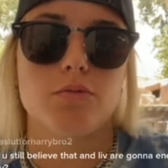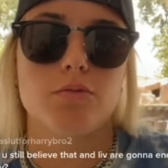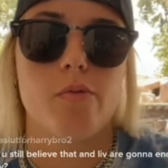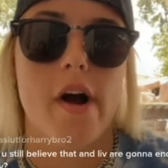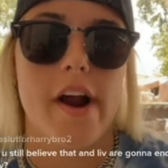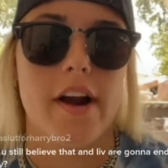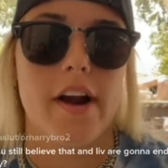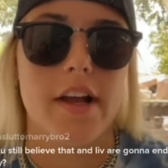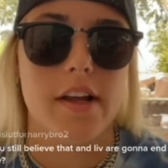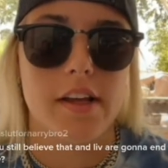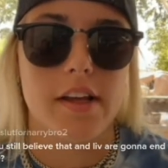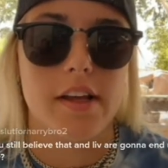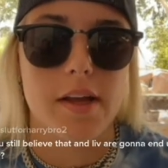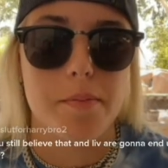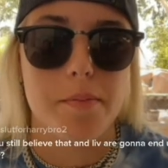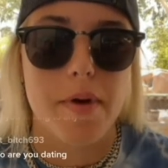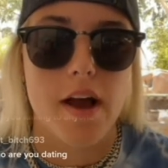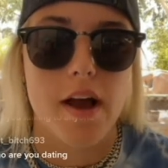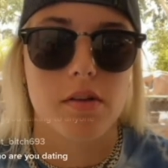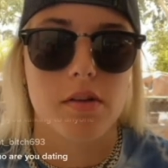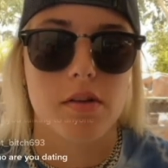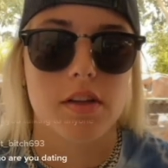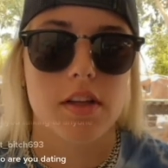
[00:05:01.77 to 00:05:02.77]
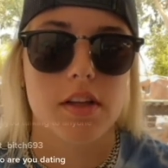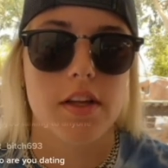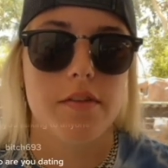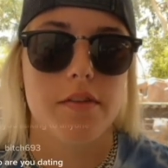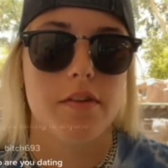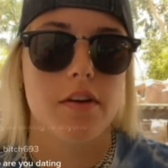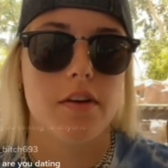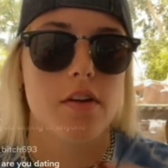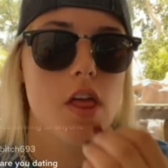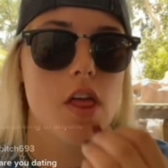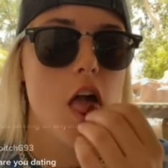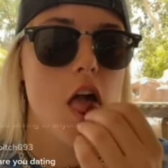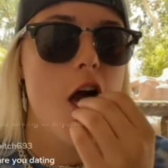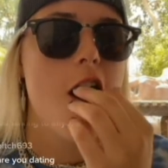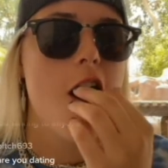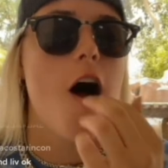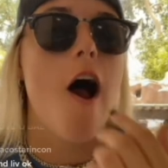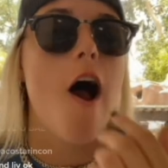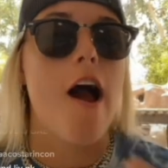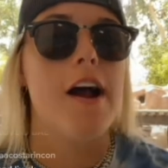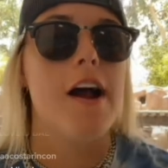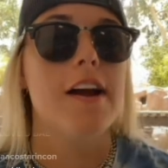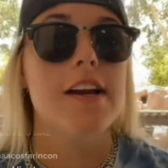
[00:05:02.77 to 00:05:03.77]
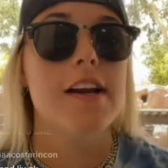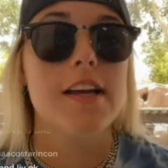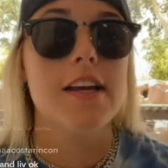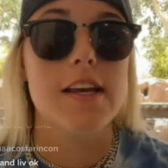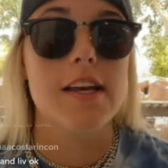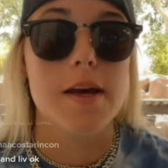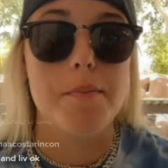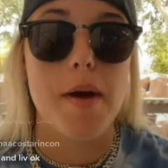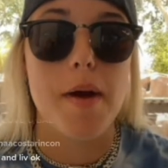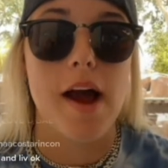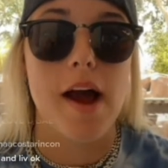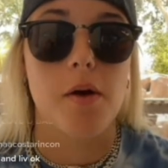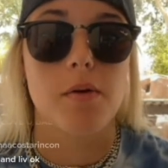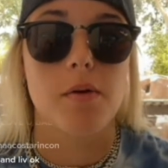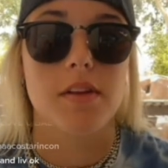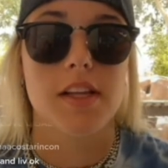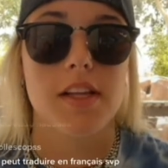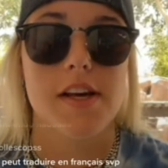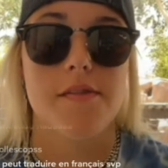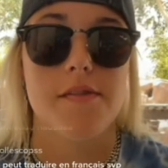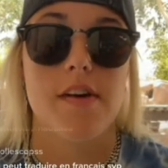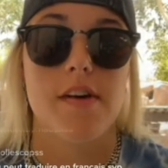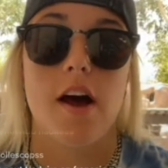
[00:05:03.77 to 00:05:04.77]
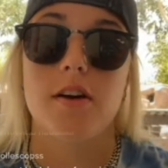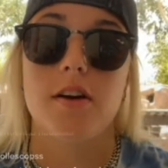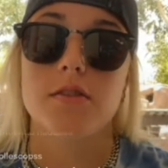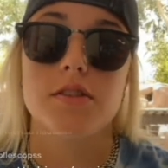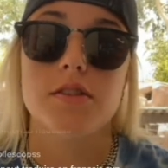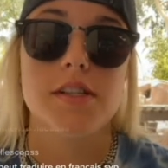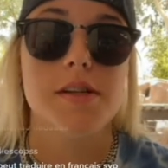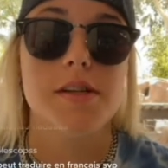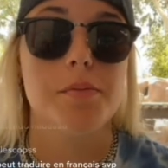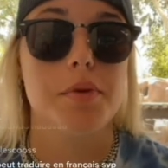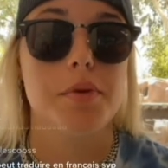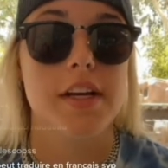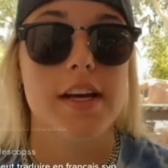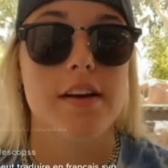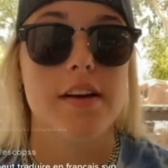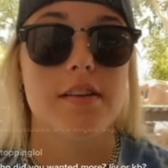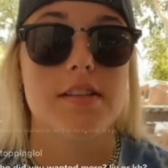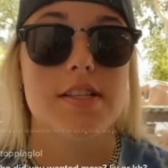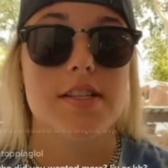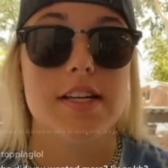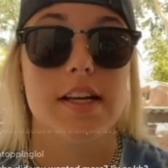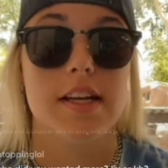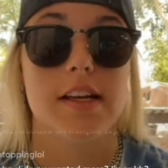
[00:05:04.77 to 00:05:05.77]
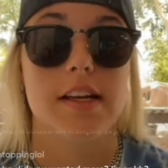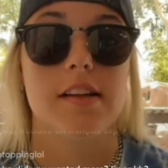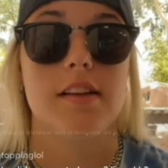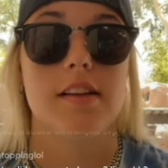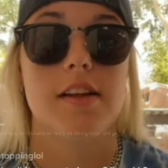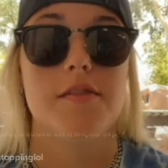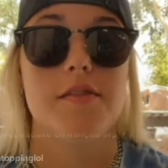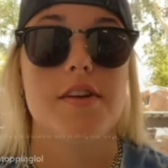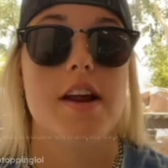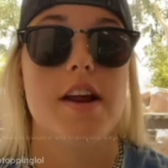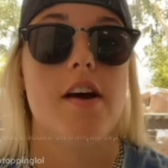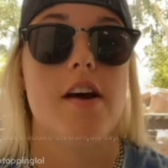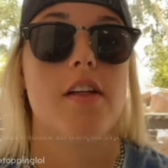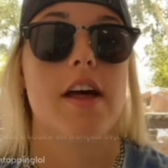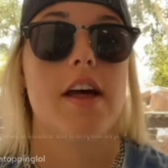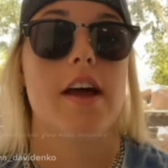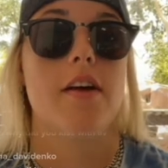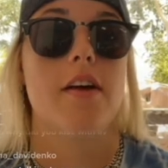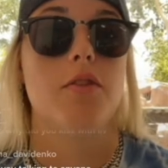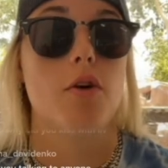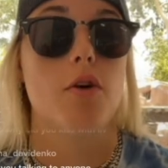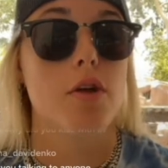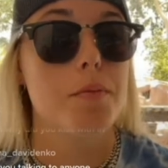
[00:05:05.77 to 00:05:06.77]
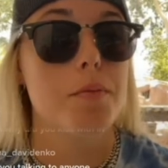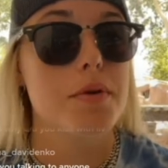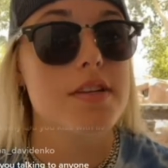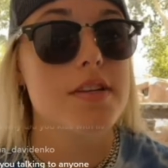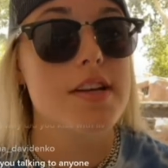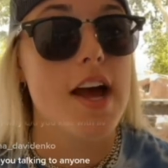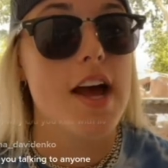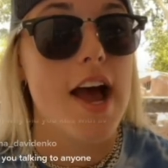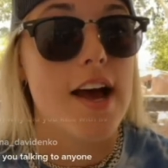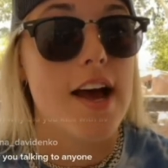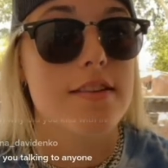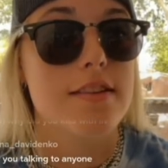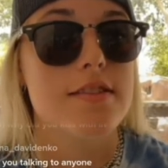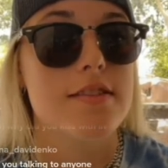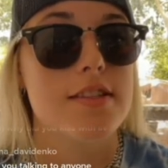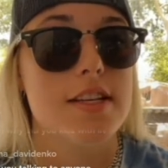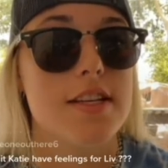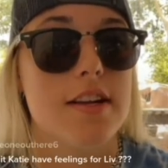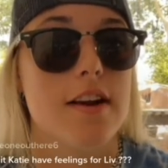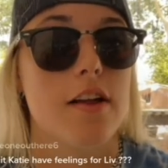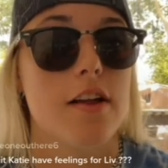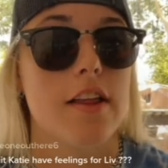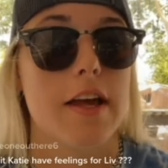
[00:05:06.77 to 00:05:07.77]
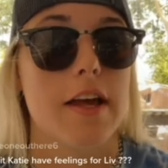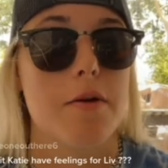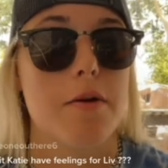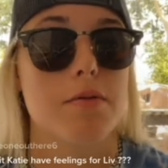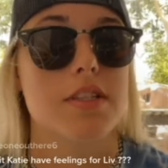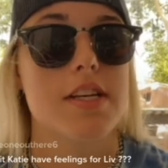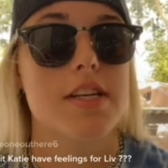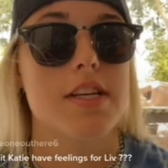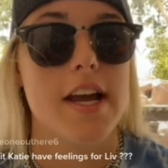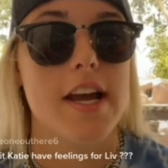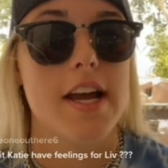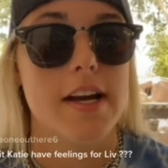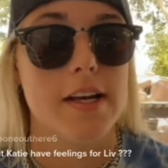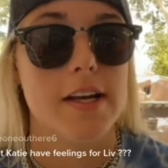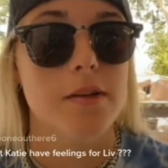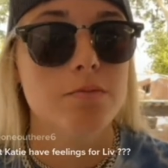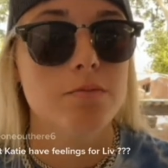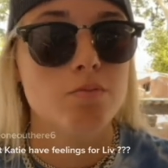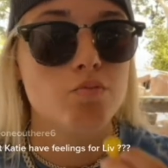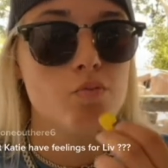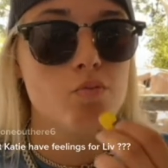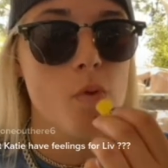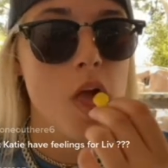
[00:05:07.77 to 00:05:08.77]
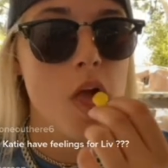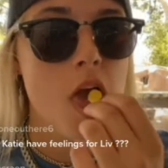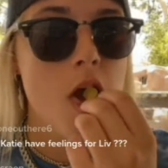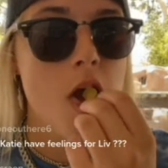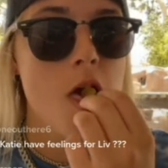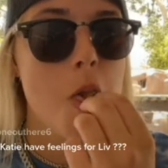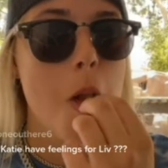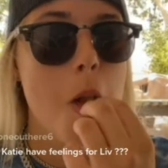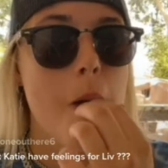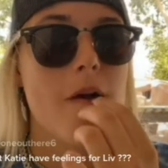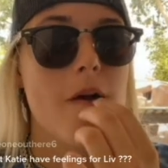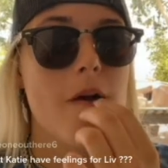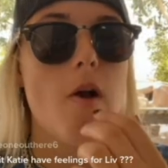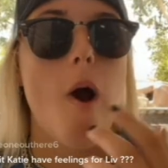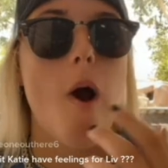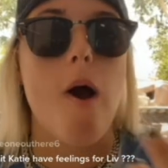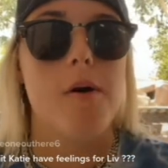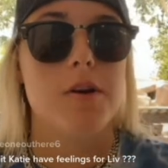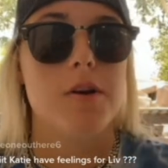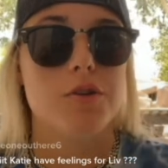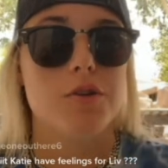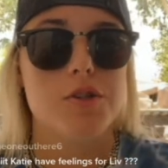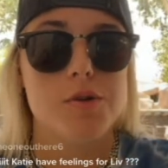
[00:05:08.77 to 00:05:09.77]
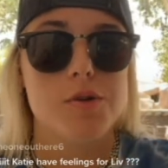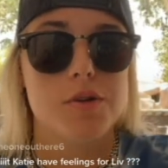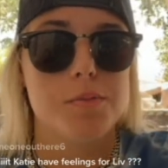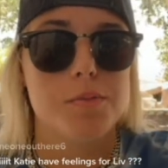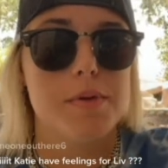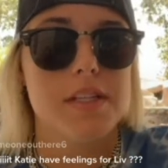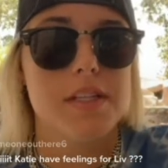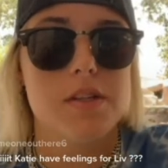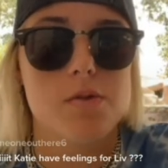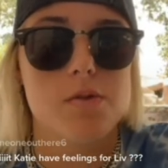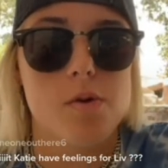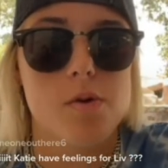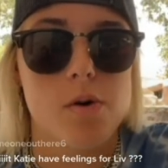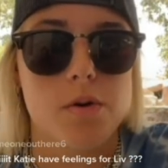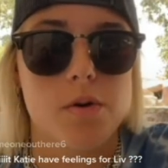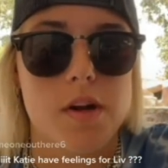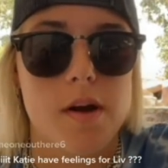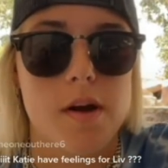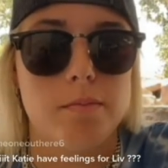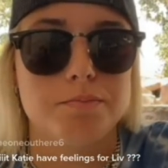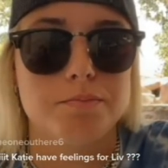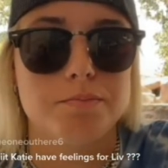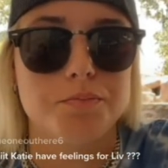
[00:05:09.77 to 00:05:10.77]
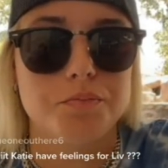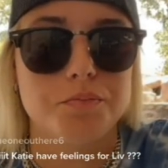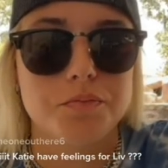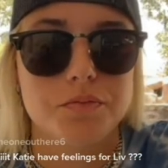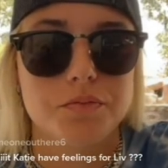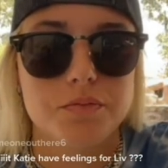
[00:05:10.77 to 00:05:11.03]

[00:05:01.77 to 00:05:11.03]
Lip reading: why did I get back with Liv? And I didn't get back with Liv. I also didn't plan on seeing Liv in LA. The only person I asked to see in LA was Katie. And she was busy the whole time.